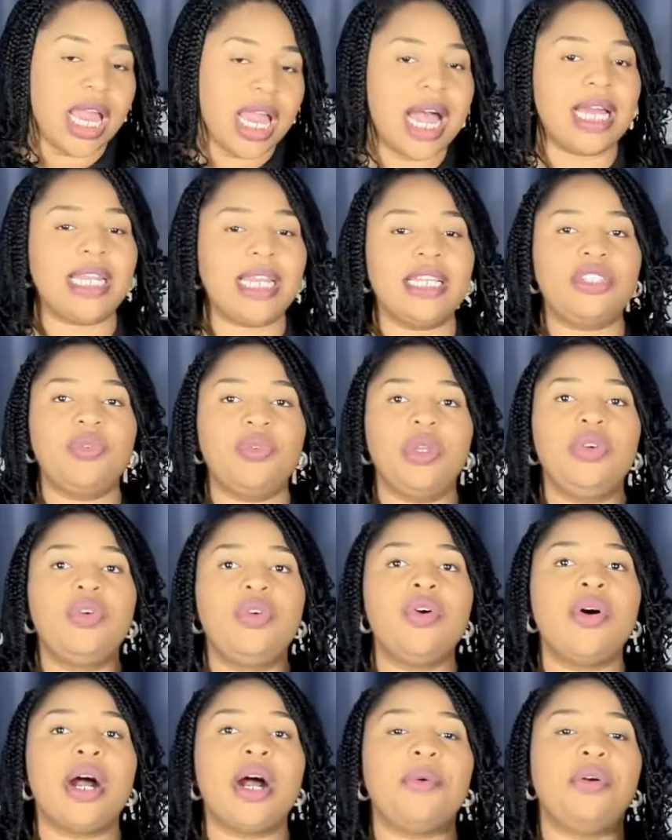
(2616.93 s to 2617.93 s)
And as we
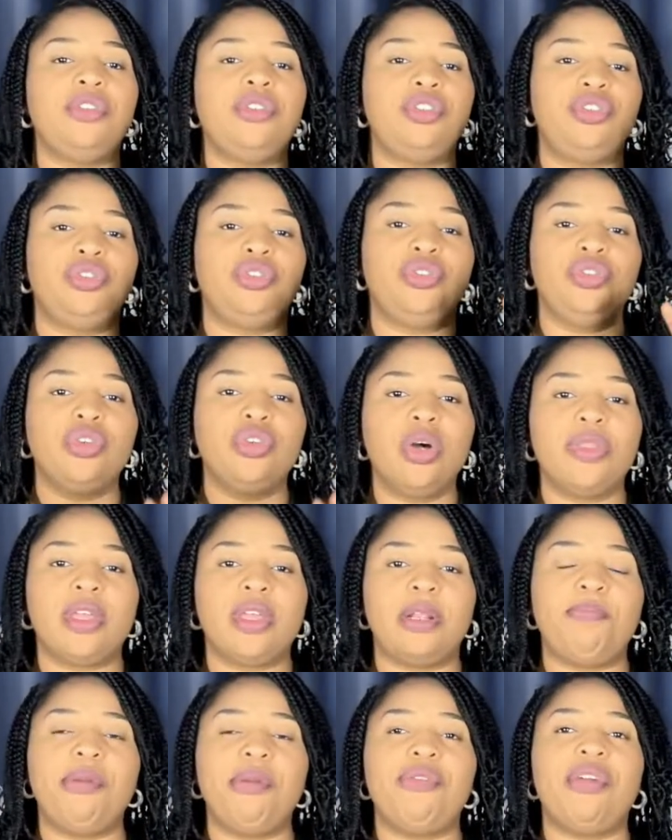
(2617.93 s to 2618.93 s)
go, I want you to know
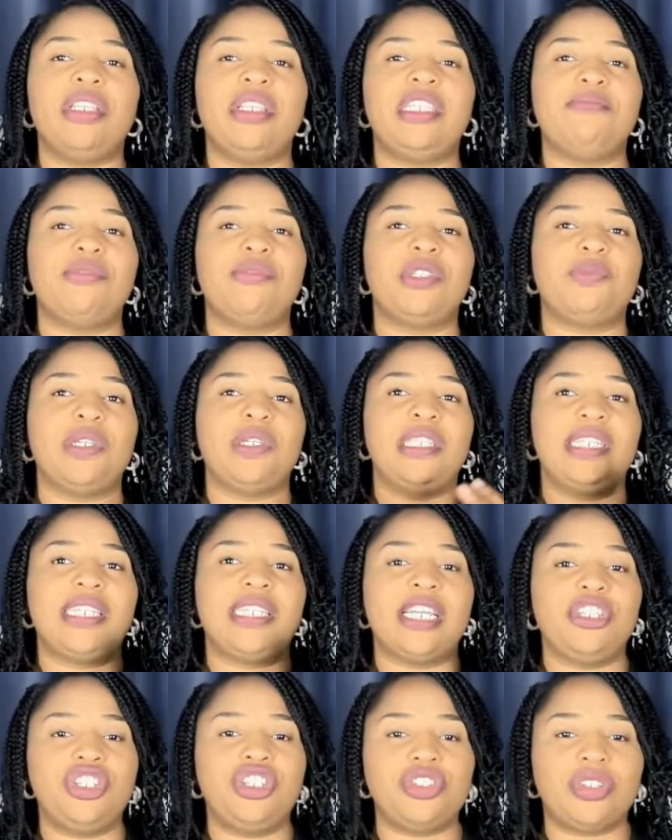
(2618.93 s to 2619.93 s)
that parenting must be
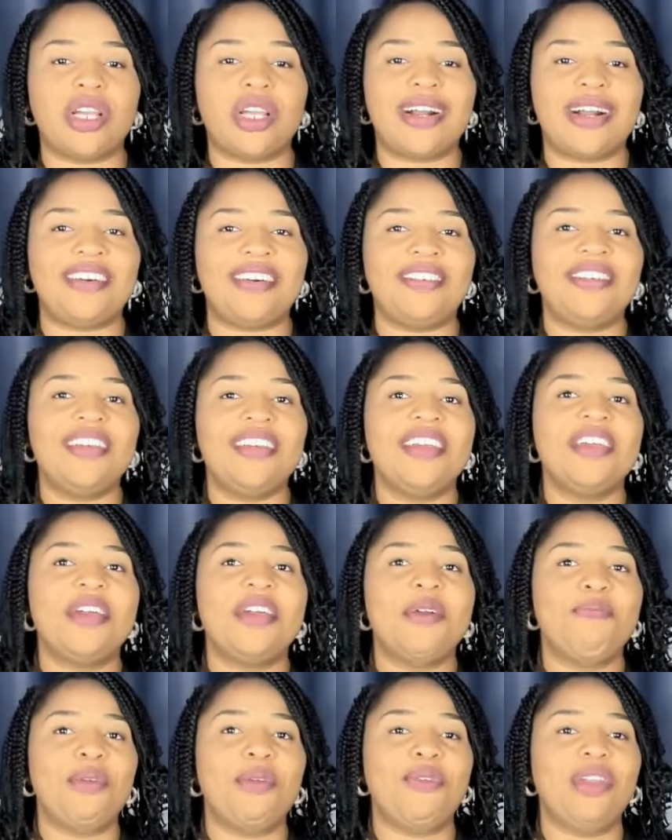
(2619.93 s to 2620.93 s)
intentional,
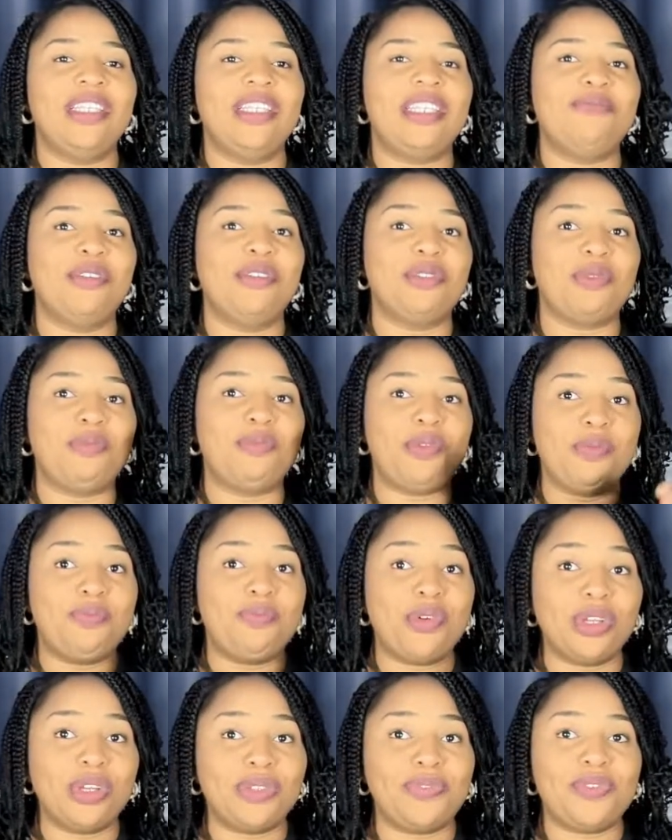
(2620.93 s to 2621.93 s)
parenting must be
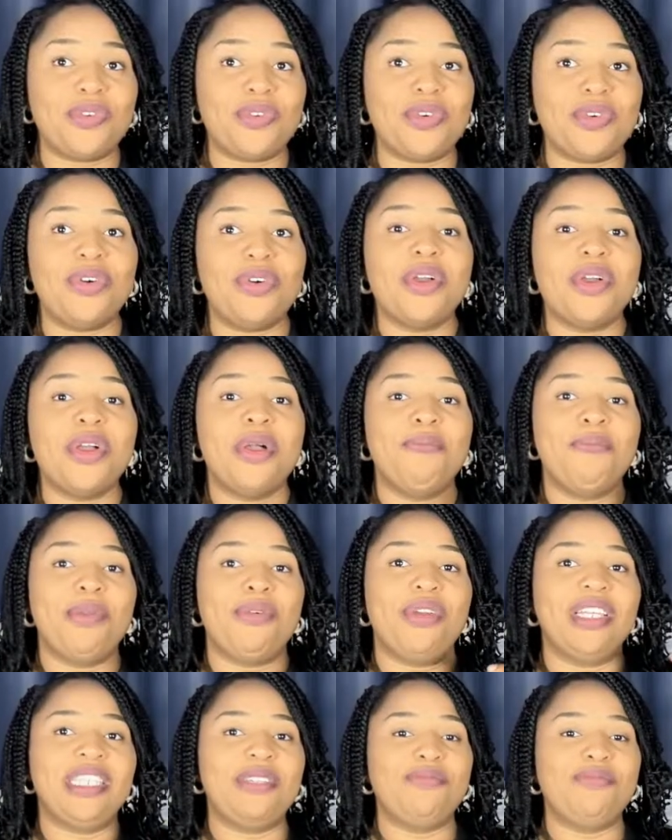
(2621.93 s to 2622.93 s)
purposeful,
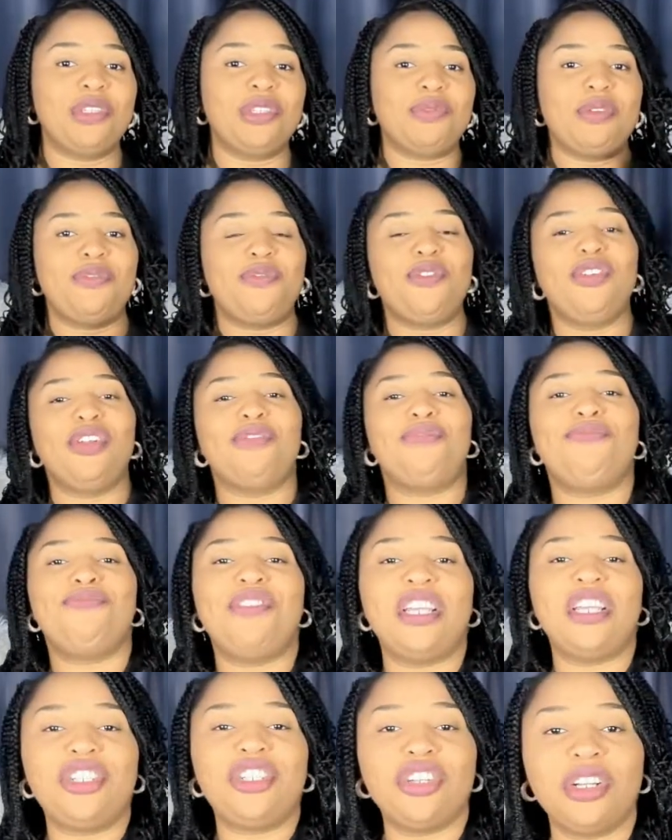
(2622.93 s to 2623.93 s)
parenting must be full of
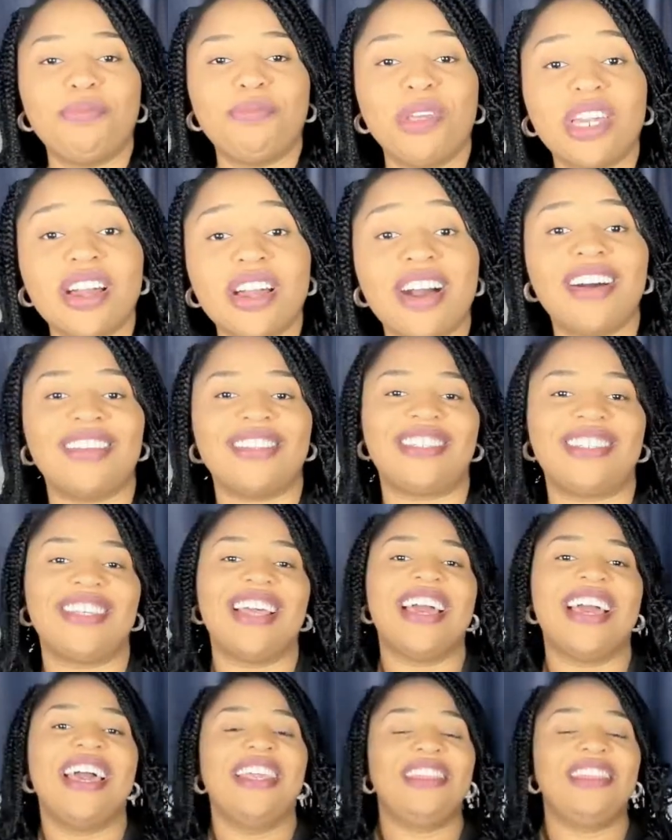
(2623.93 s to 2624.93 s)
vision, because
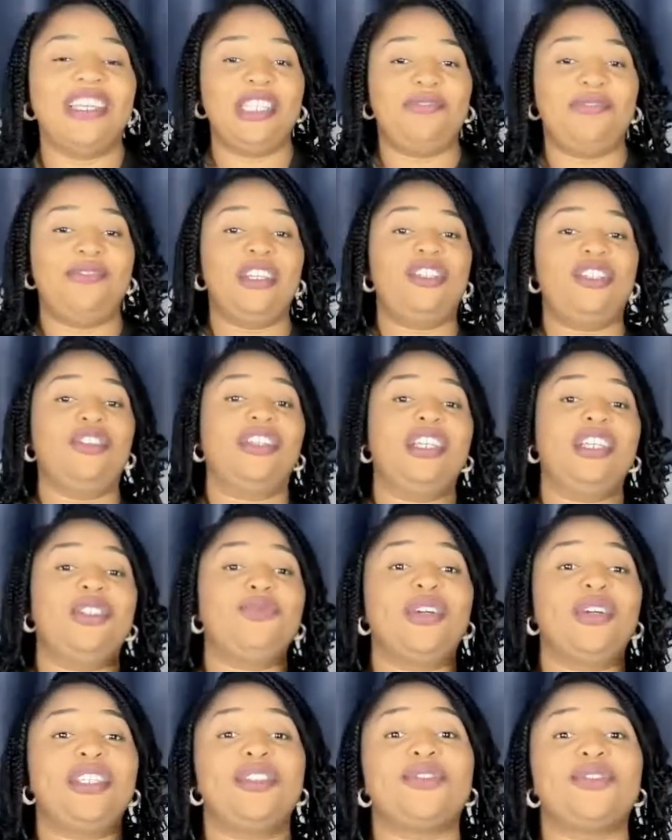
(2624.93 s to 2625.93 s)
this vision is
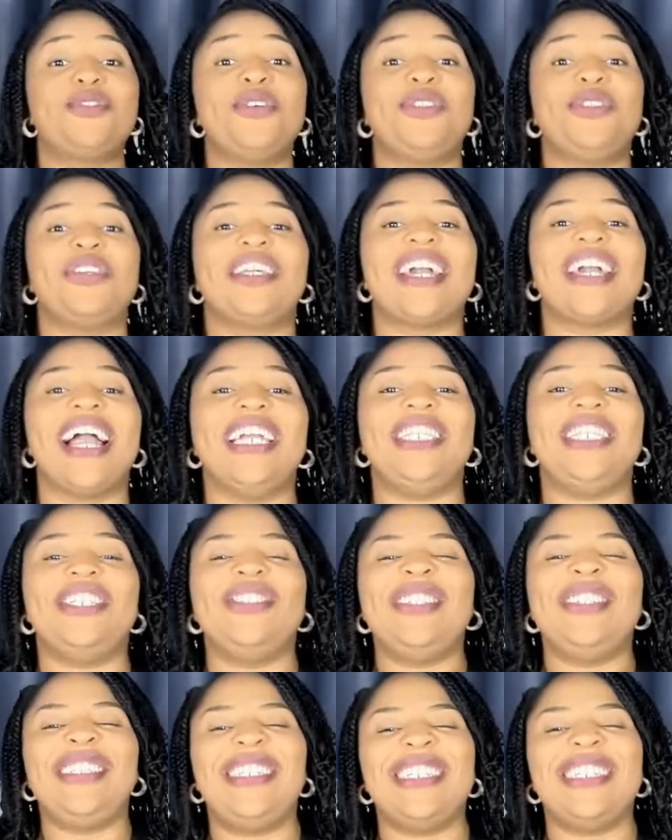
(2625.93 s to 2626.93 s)
what is going to guide
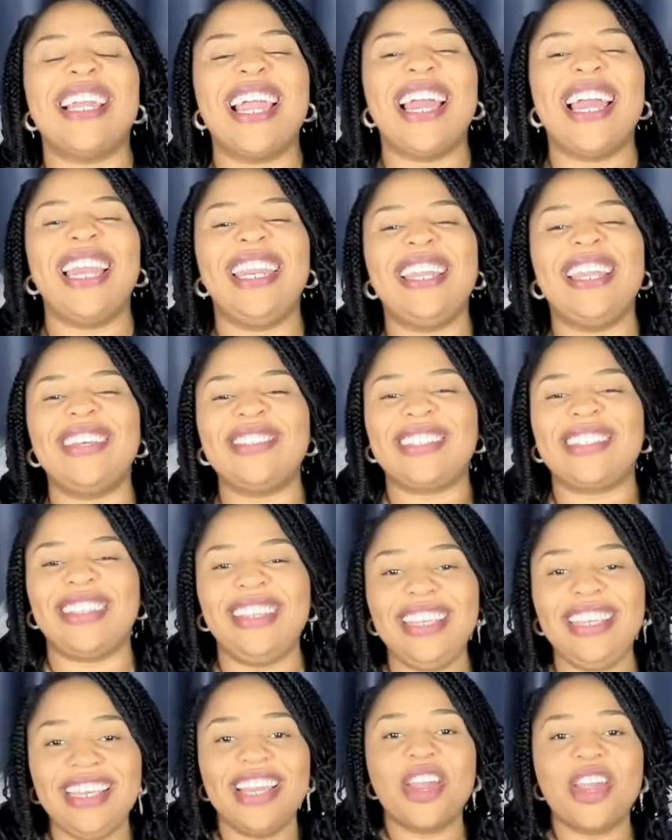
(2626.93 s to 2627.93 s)
you
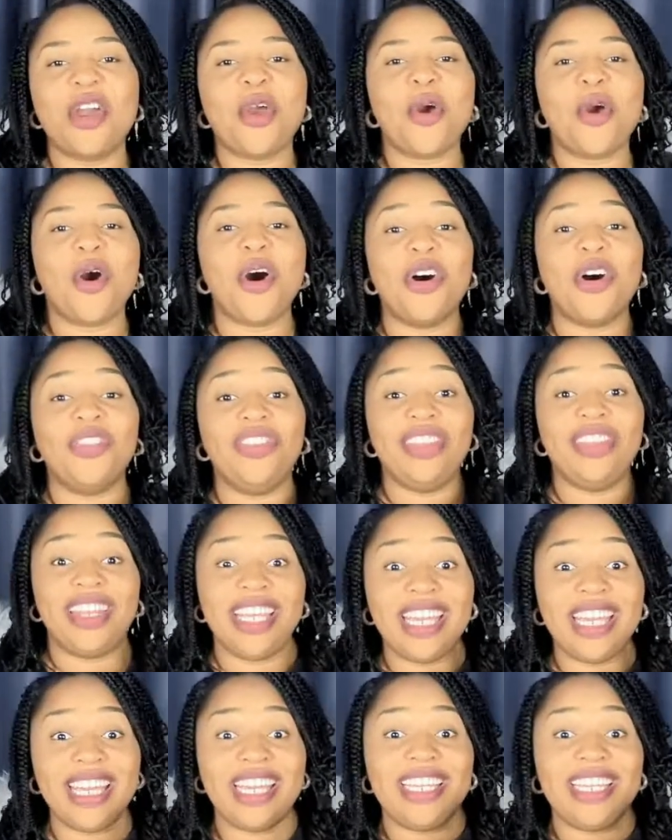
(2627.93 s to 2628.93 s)
jealously on
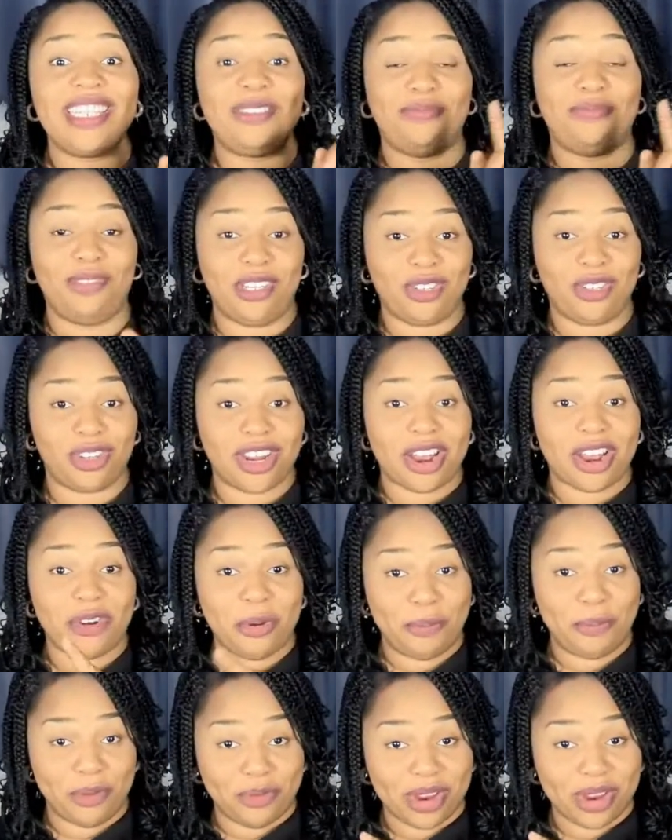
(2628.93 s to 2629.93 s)
this
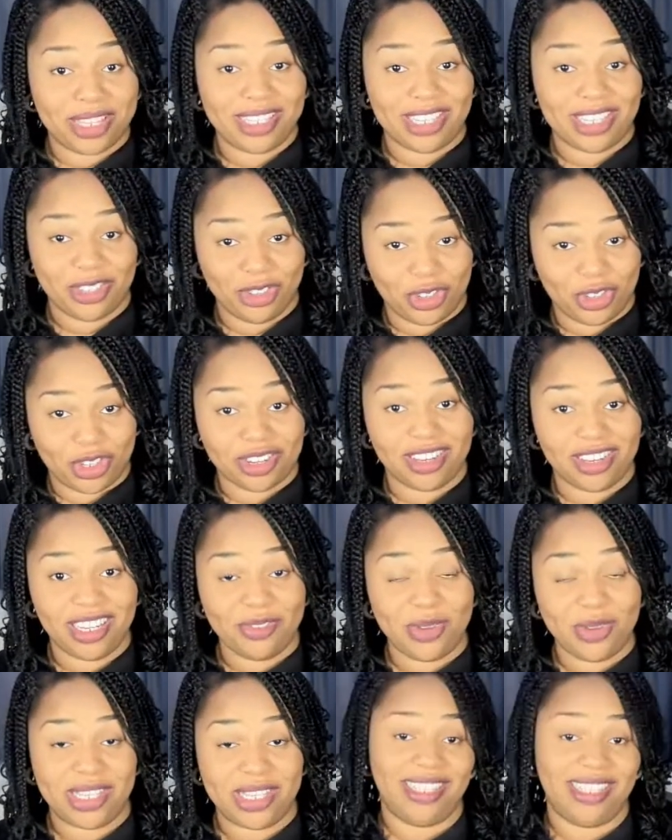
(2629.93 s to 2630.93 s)
visionary parenting
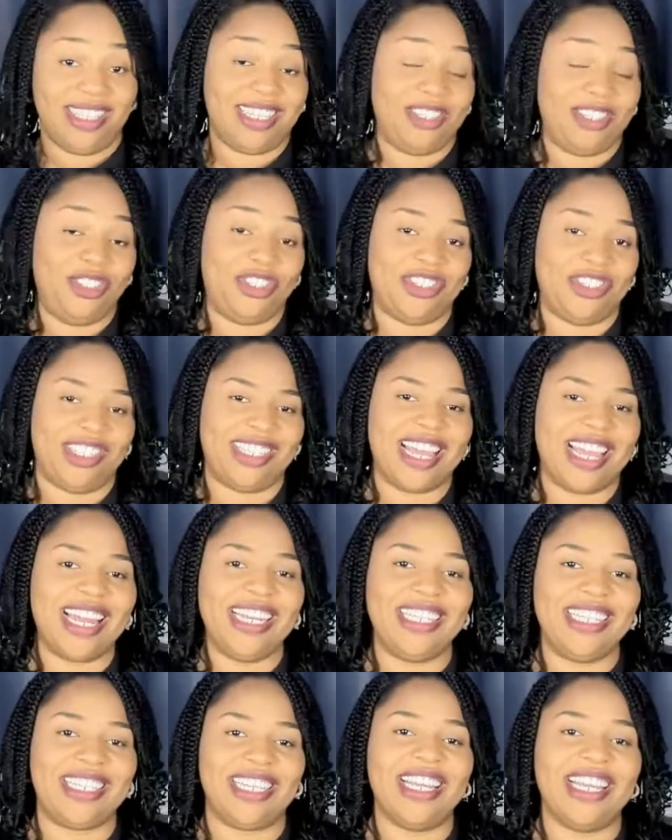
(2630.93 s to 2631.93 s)
journey with
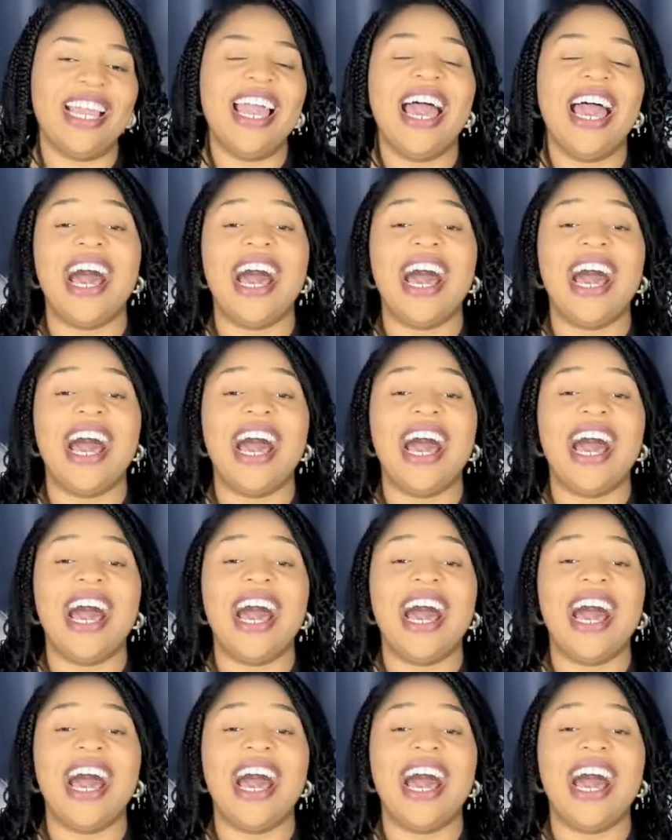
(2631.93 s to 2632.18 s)
intentionality.